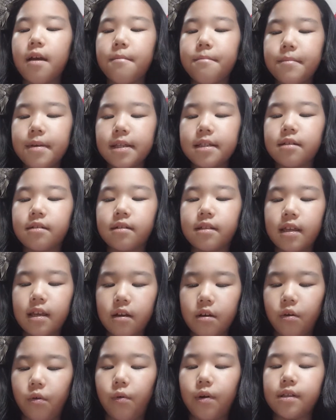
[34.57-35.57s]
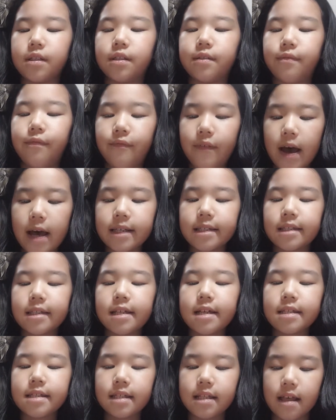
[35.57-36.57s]
Mr. Tickle was fast
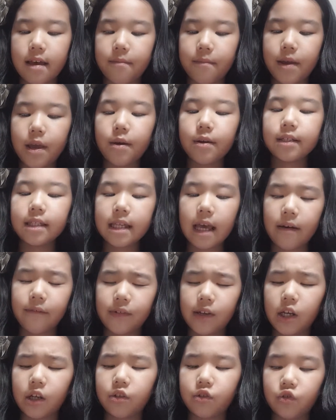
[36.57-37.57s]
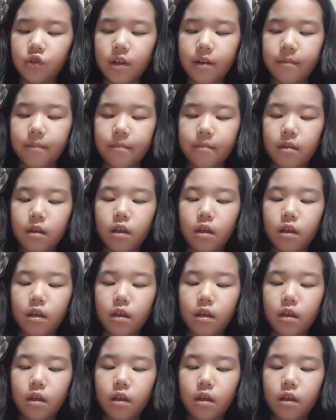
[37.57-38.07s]
asleep. He was having a dream.